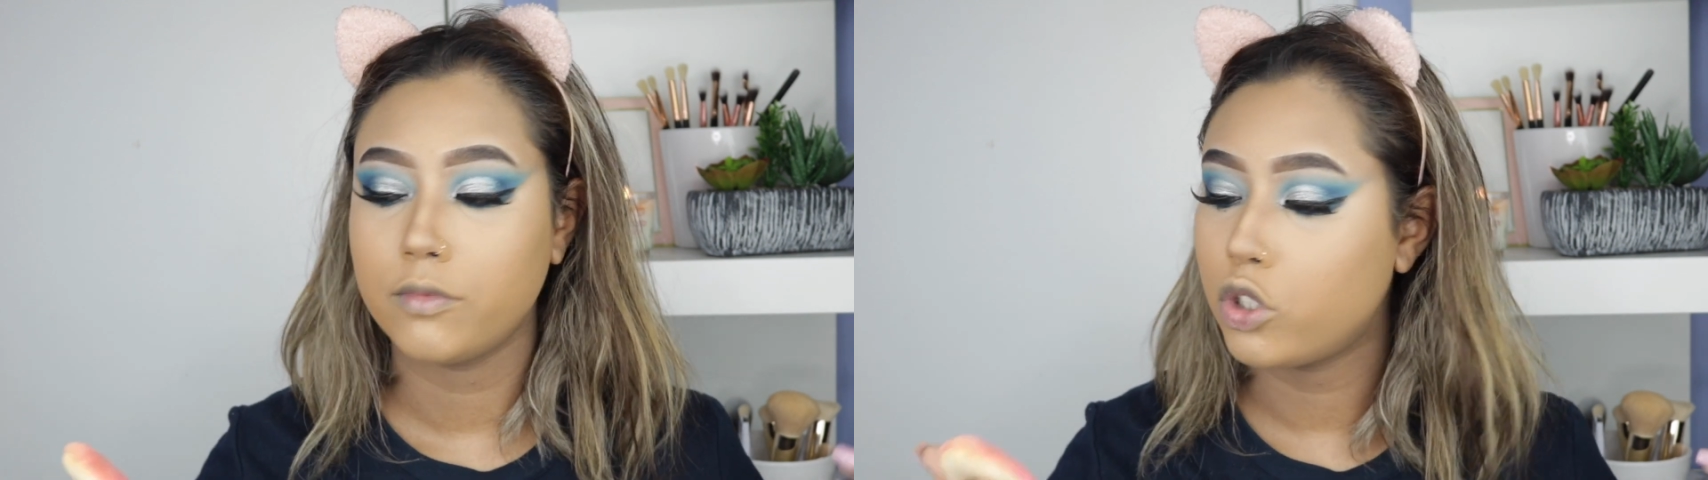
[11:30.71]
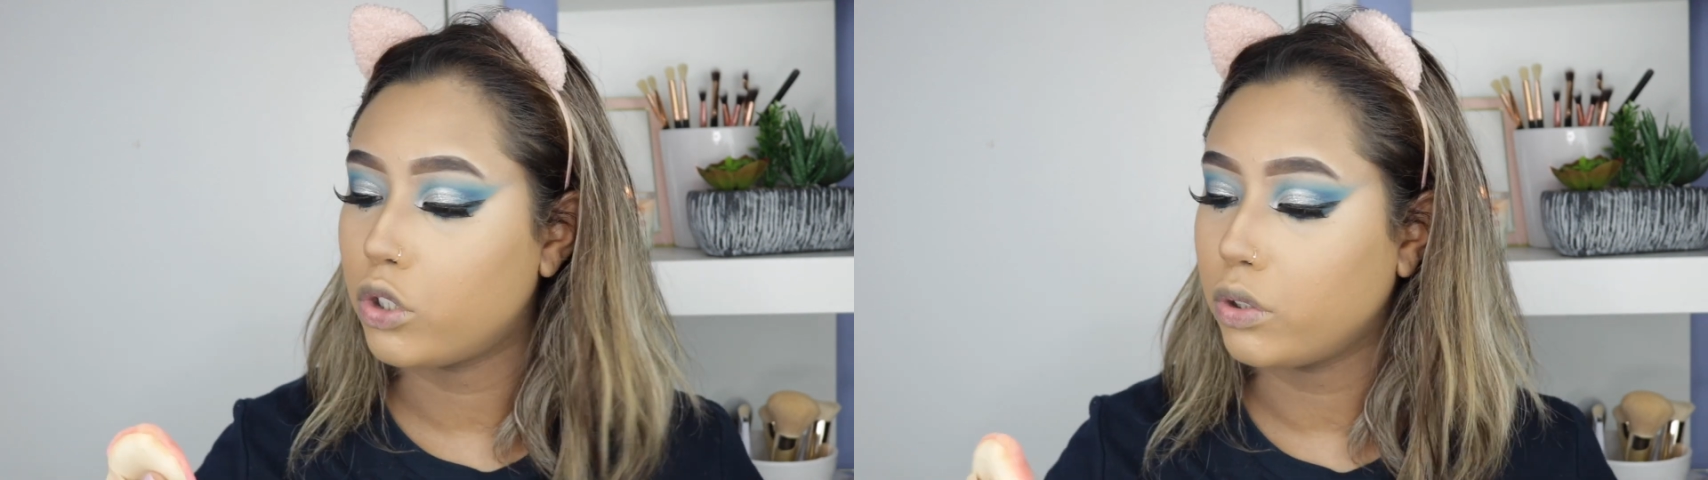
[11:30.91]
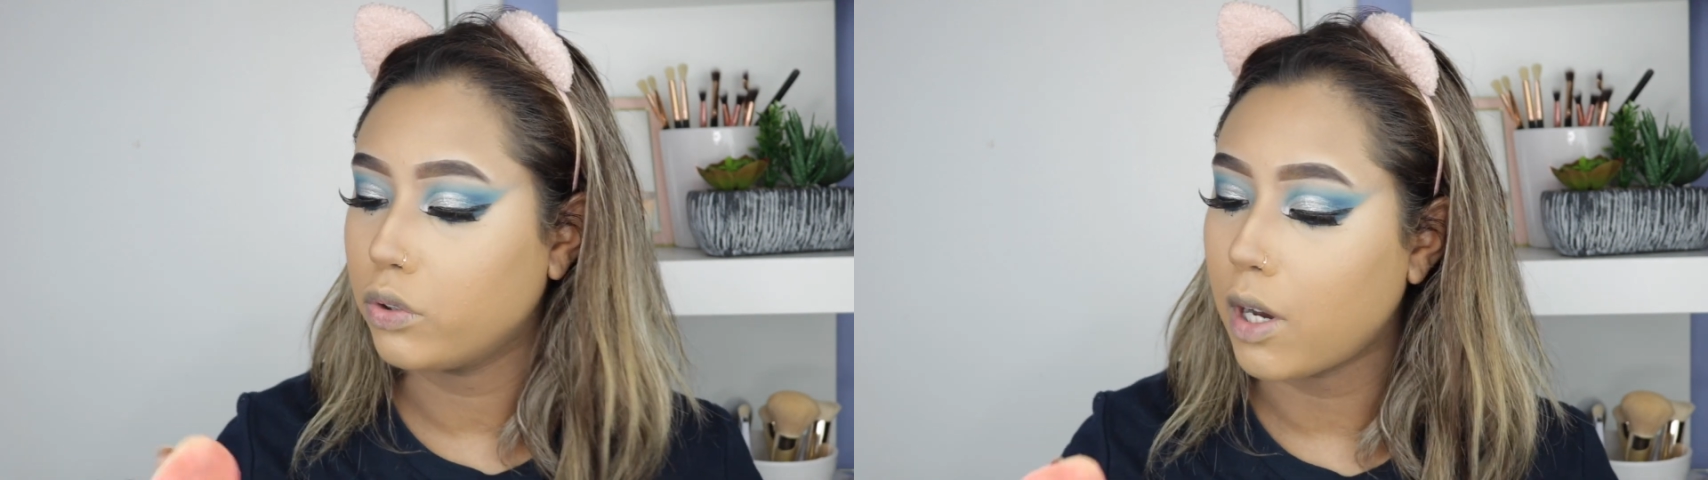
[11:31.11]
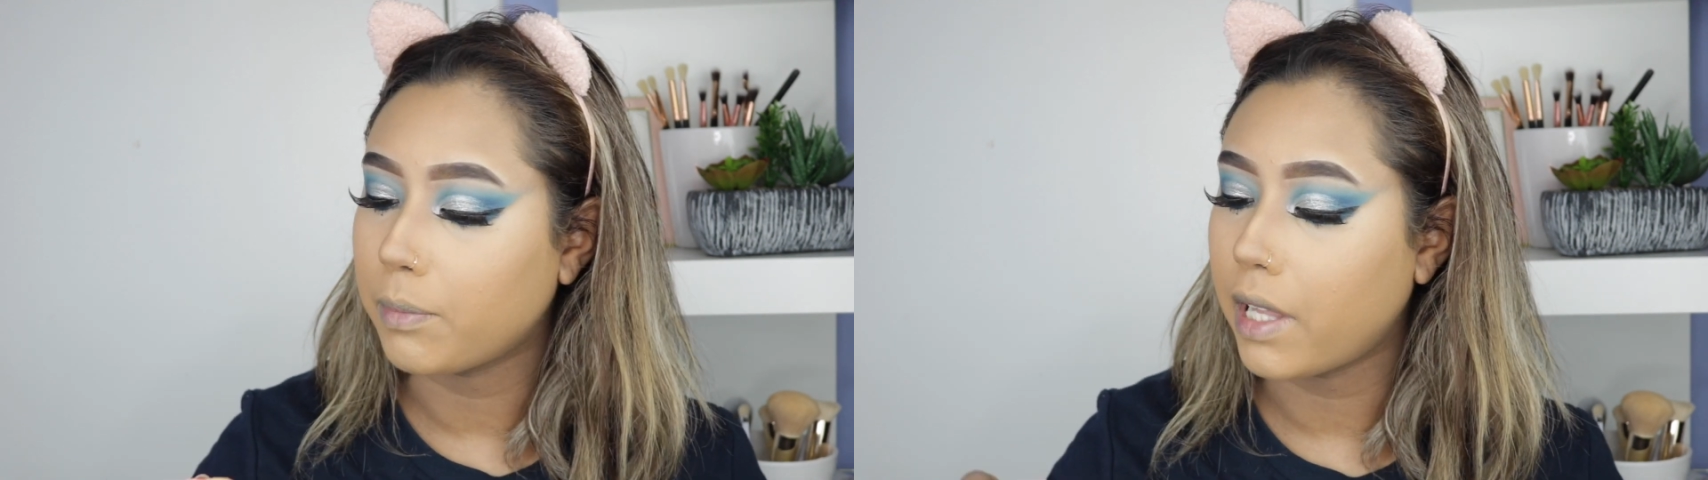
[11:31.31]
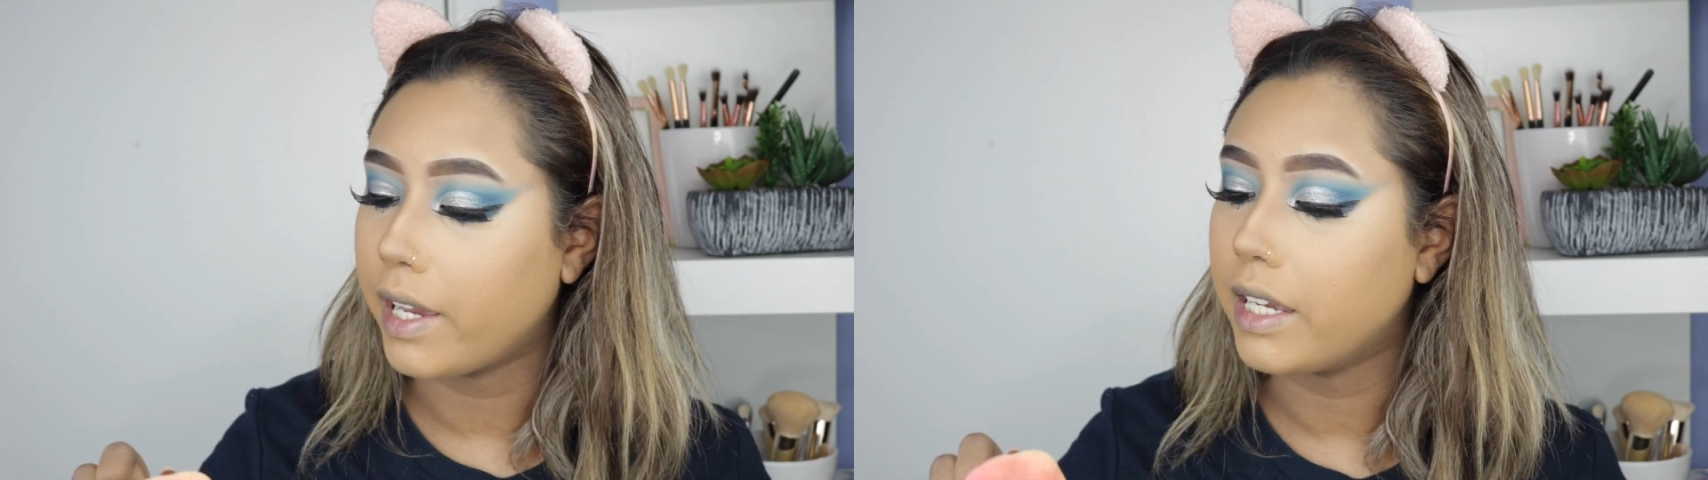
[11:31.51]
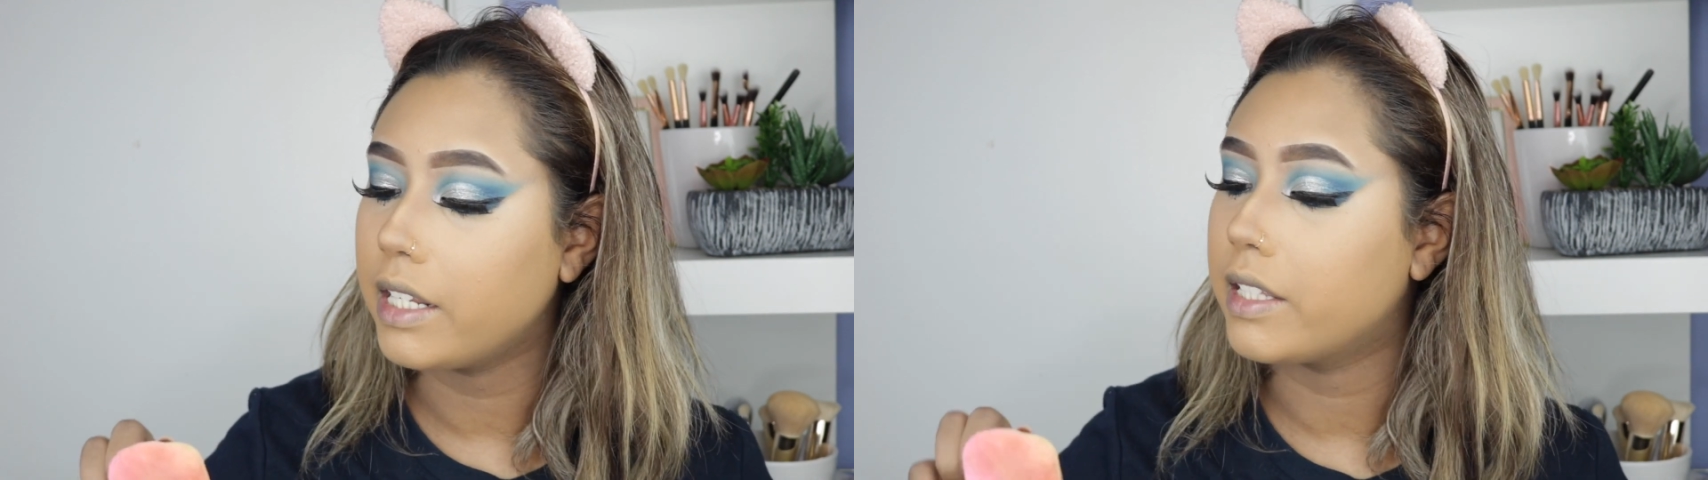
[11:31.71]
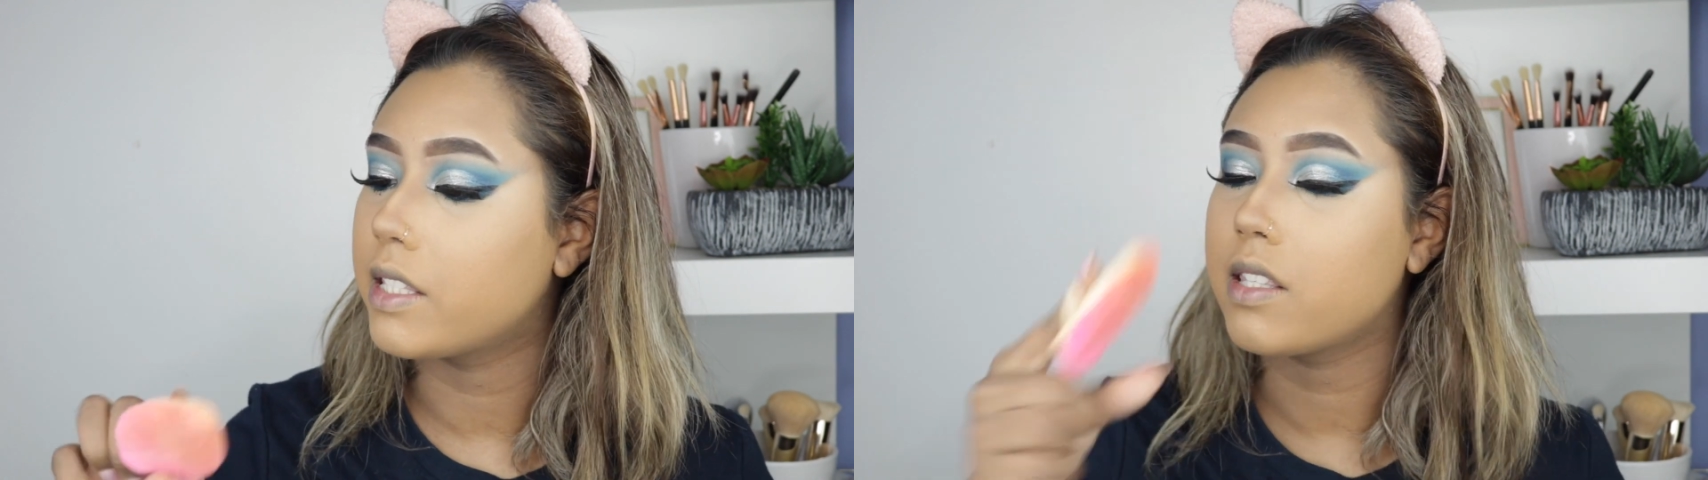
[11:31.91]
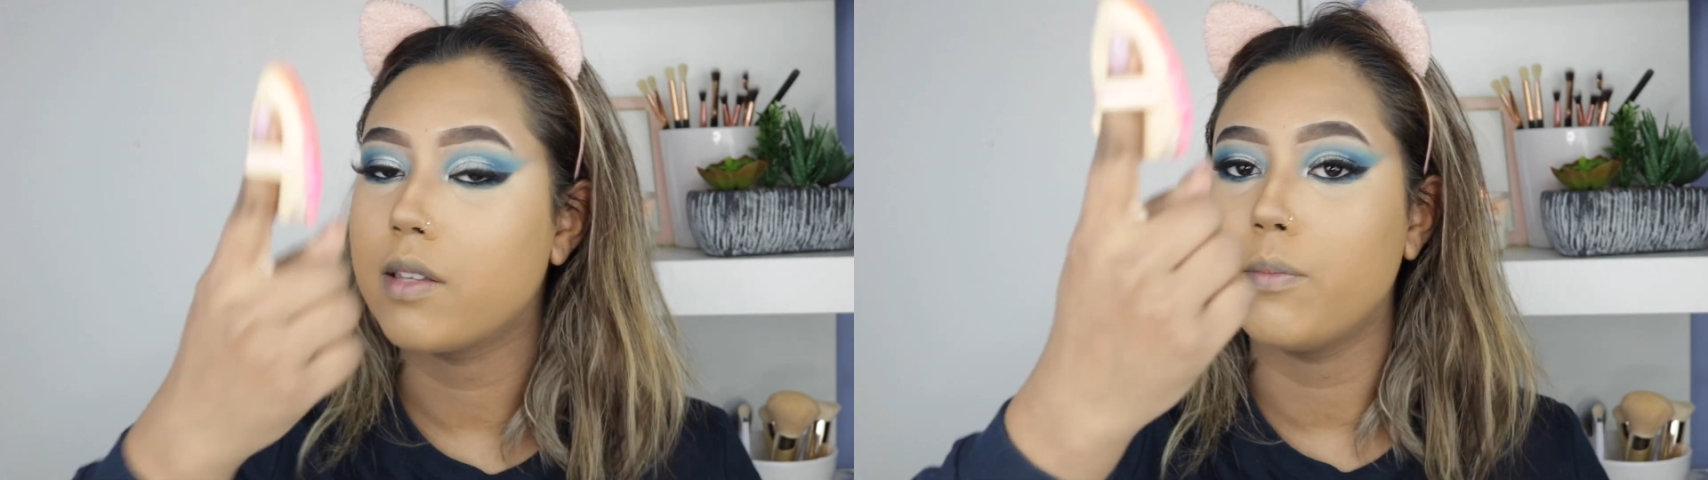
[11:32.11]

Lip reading: to apply it. This is the